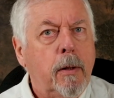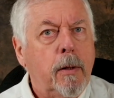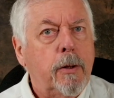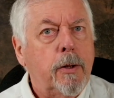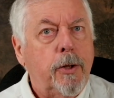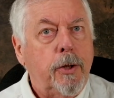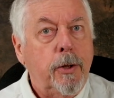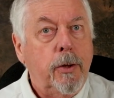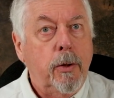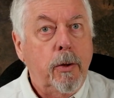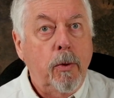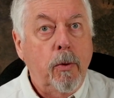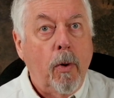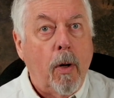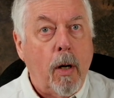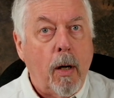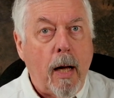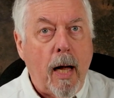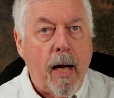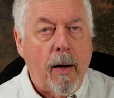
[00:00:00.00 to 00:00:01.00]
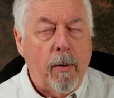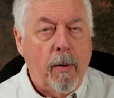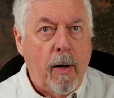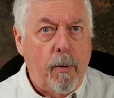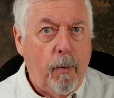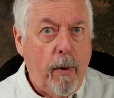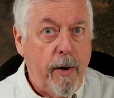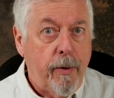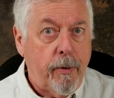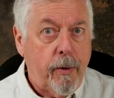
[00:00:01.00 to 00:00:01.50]
to
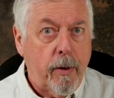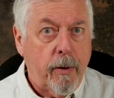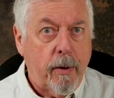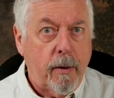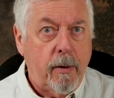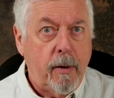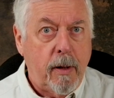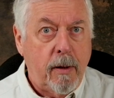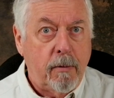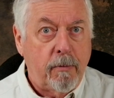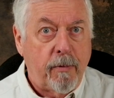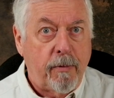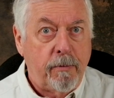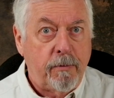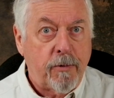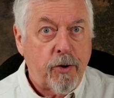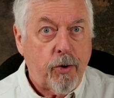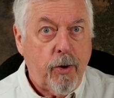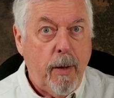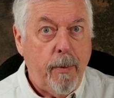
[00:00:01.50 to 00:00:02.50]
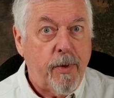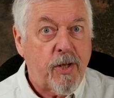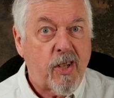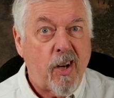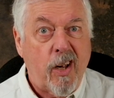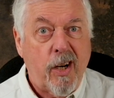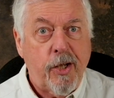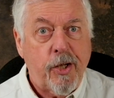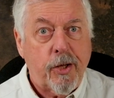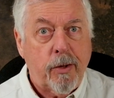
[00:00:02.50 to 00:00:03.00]
whether the streamer is
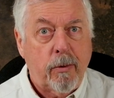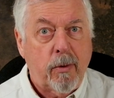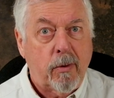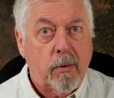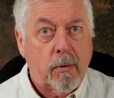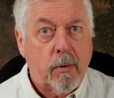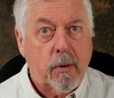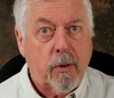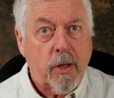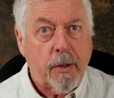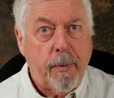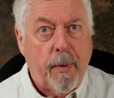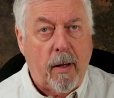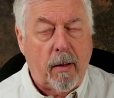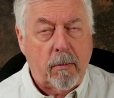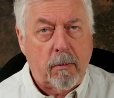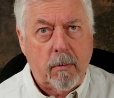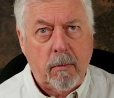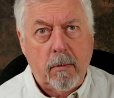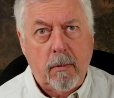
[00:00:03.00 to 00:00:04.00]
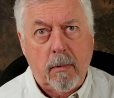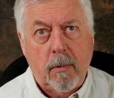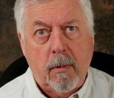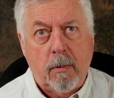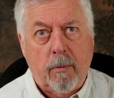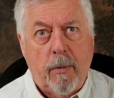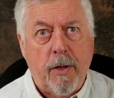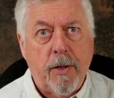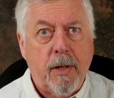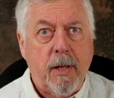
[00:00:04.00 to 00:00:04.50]
large or small,
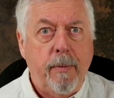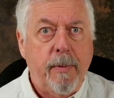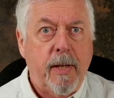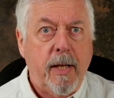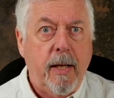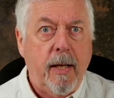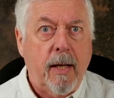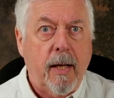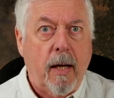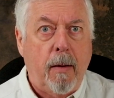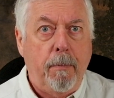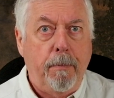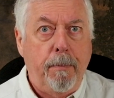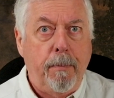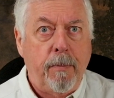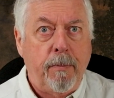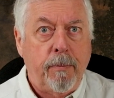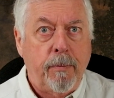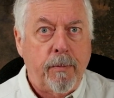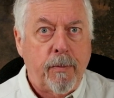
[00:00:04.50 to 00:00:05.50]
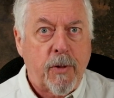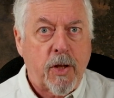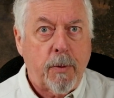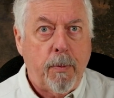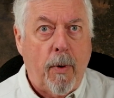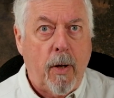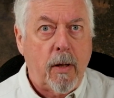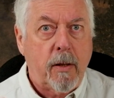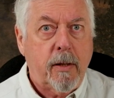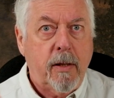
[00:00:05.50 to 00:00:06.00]
whether it's imitating a
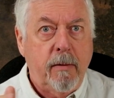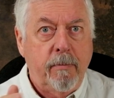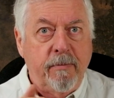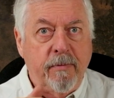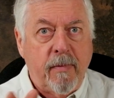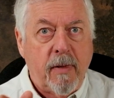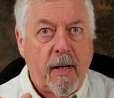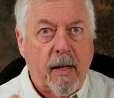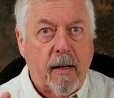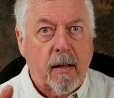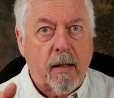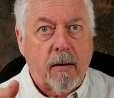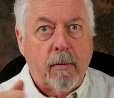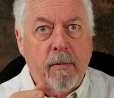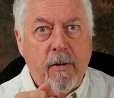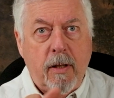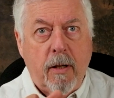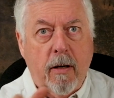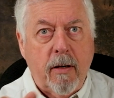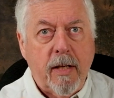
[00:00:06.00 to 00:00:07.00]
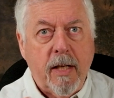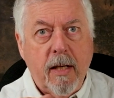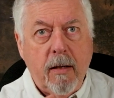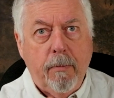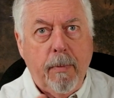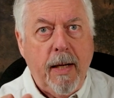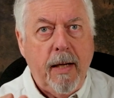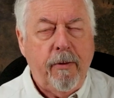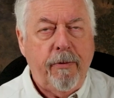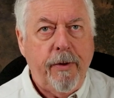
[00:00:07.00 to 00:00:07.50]
small little darting
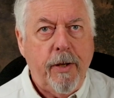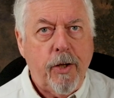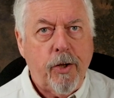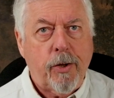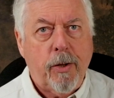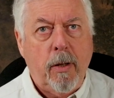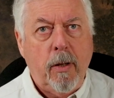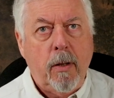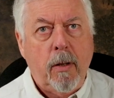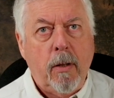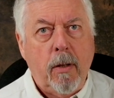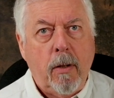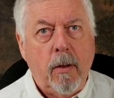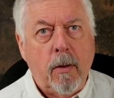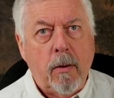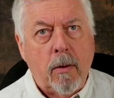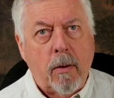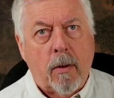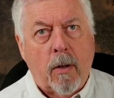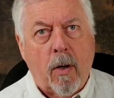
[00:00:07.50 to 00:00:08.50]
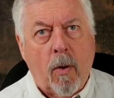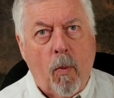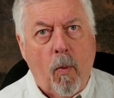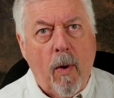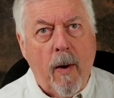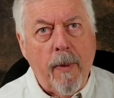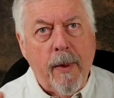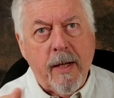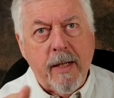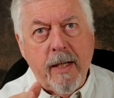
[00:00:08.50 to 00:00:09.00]
bait fish or
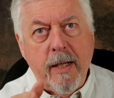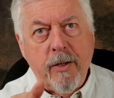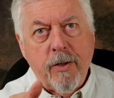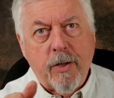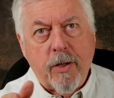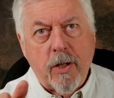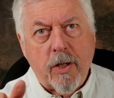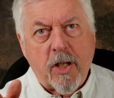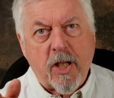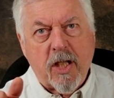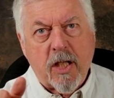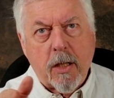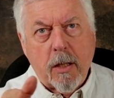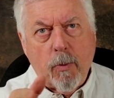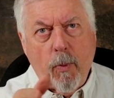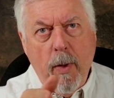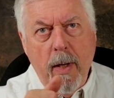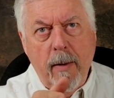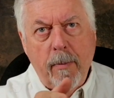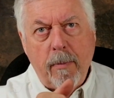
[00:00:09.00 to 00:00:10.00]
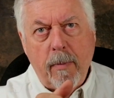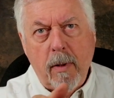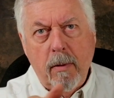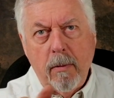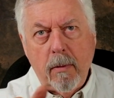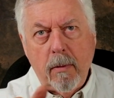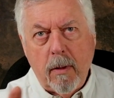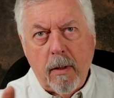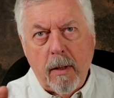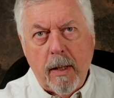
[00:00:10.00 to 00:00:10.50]
one that tends to swim
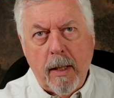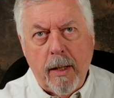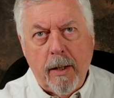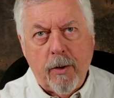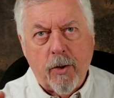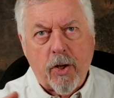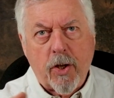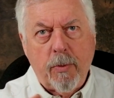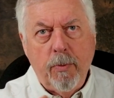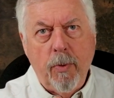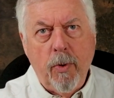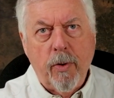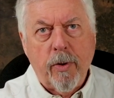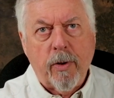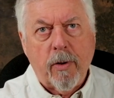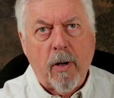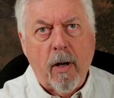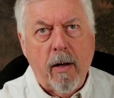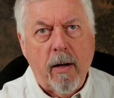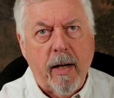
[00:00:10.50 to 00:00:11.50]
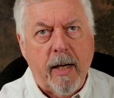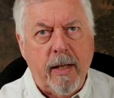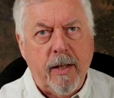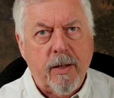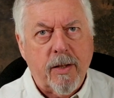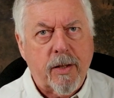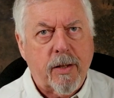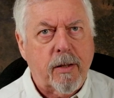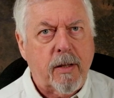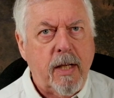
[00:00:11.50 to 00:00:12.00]
in smoother
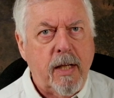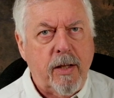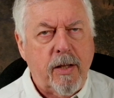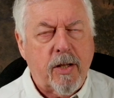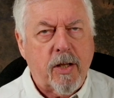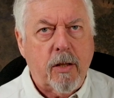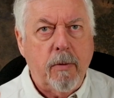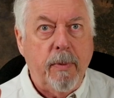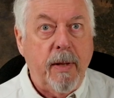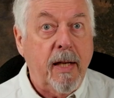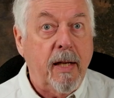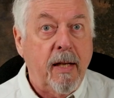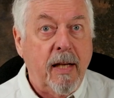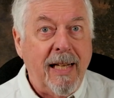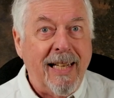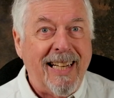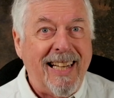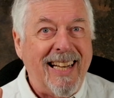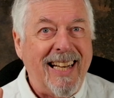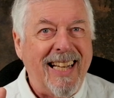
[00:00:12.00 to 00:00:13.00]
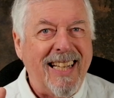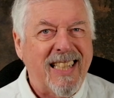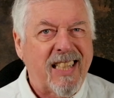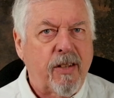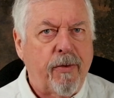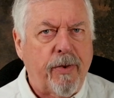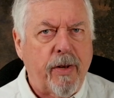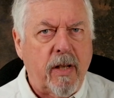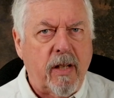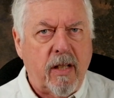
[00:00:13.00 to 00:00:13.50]
lines. It tends to be less
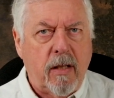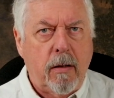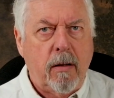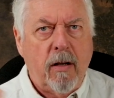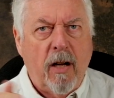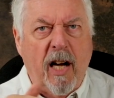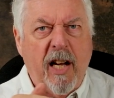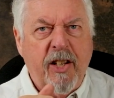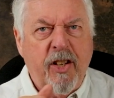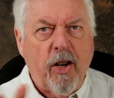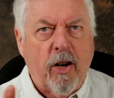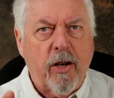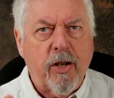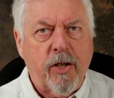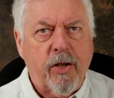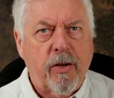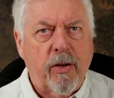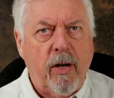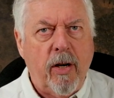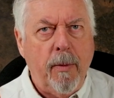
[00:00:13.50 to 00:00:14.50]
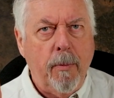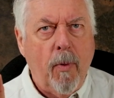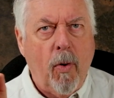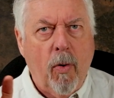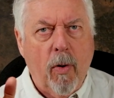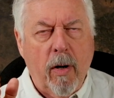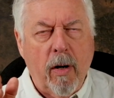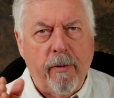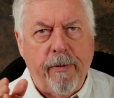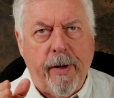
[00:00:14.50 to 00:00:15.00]
of a darter and
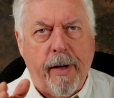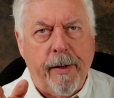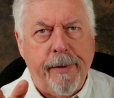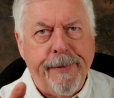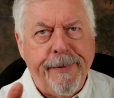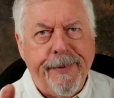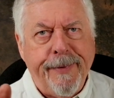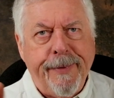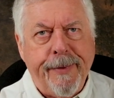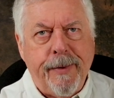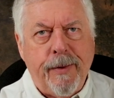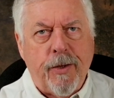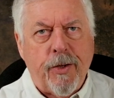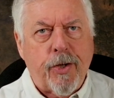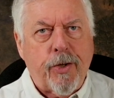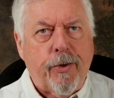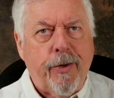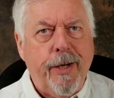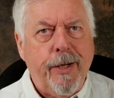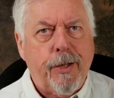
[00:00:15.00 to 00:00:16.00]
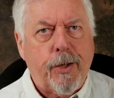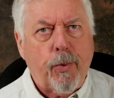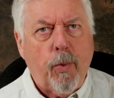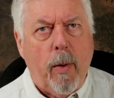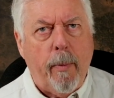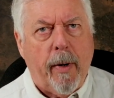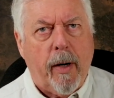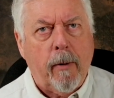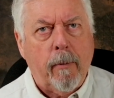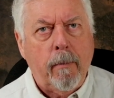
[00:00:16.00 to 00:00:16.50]
more of a straight
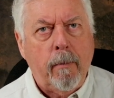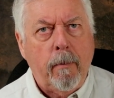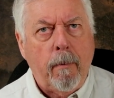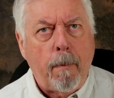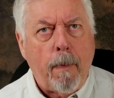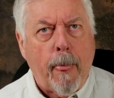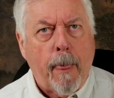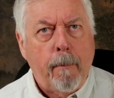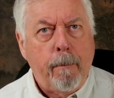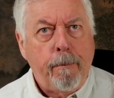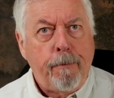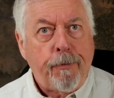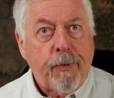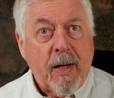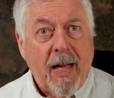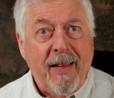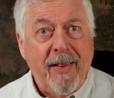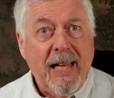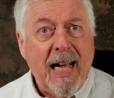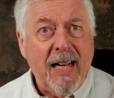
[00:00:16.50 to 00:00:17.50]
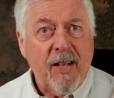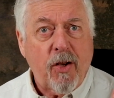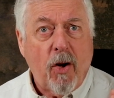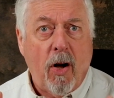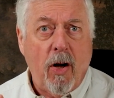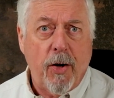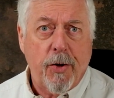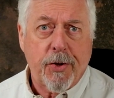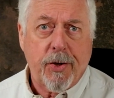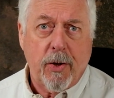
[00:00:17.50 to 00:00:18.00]
swimmer. That
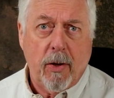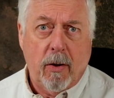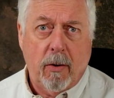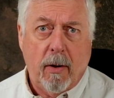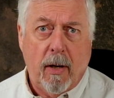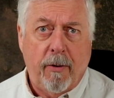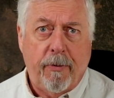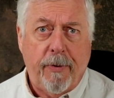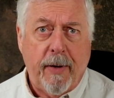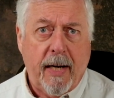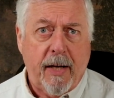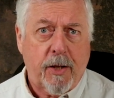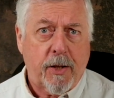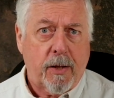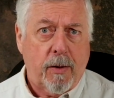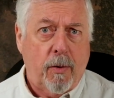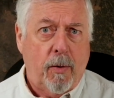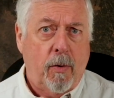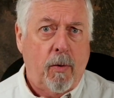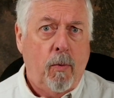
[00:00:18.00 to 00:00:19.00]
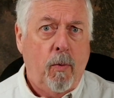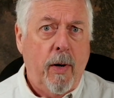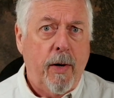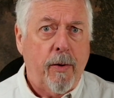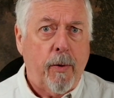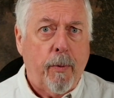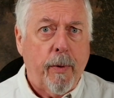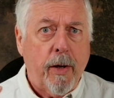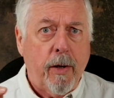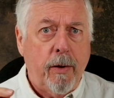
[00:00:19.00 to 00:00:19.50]
also affects
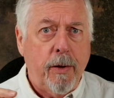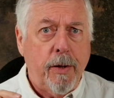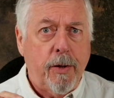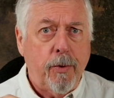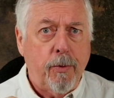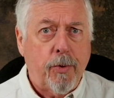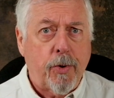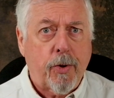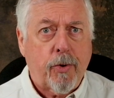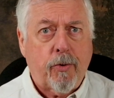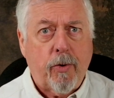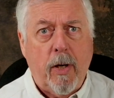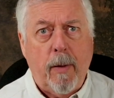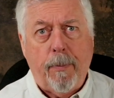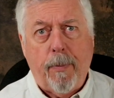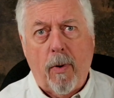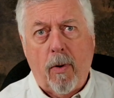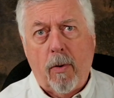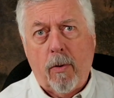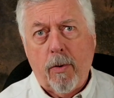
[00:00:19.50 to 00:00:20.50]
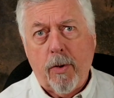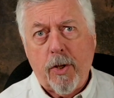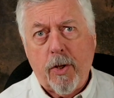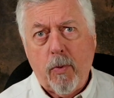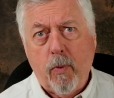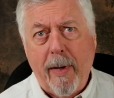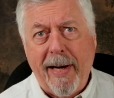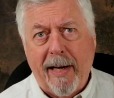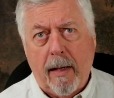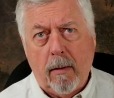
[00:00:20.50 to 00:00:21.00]
whether we're going to strip or
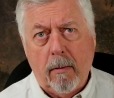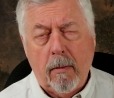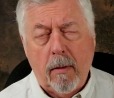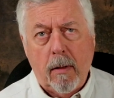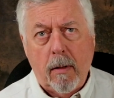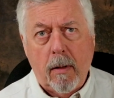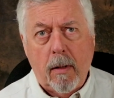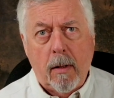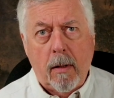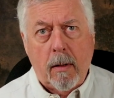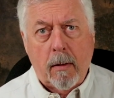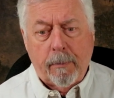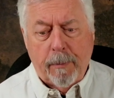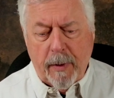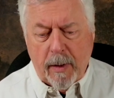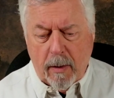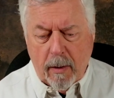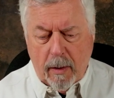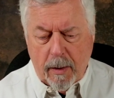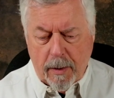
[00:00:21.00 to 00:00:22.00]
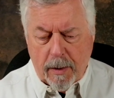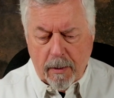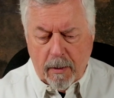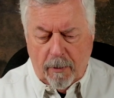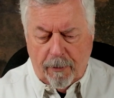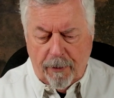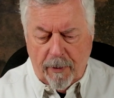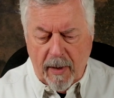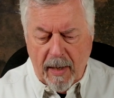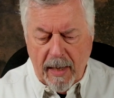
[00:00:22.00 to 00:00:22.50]
swing, because a
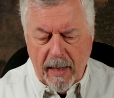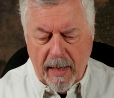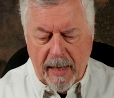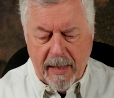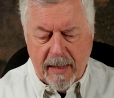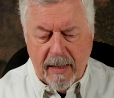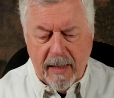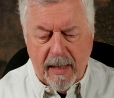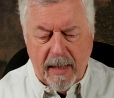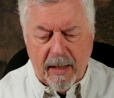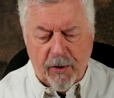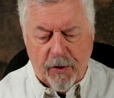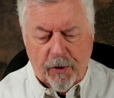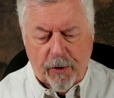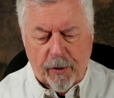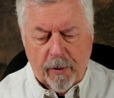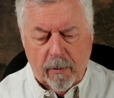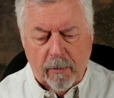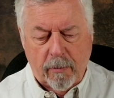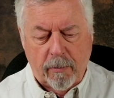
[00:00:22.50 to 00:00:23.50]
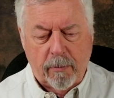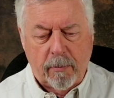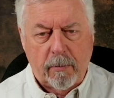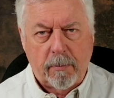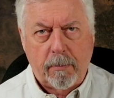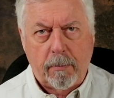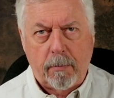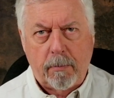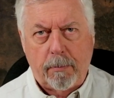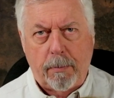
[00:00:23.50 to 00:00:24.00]
fly like this,
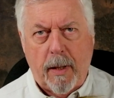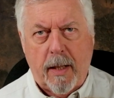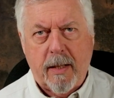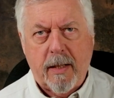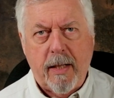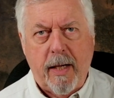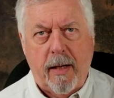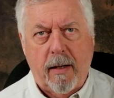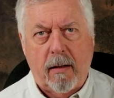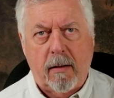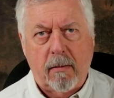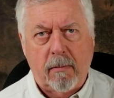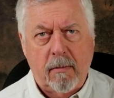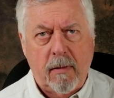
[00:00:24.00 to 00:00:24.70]
bucktail,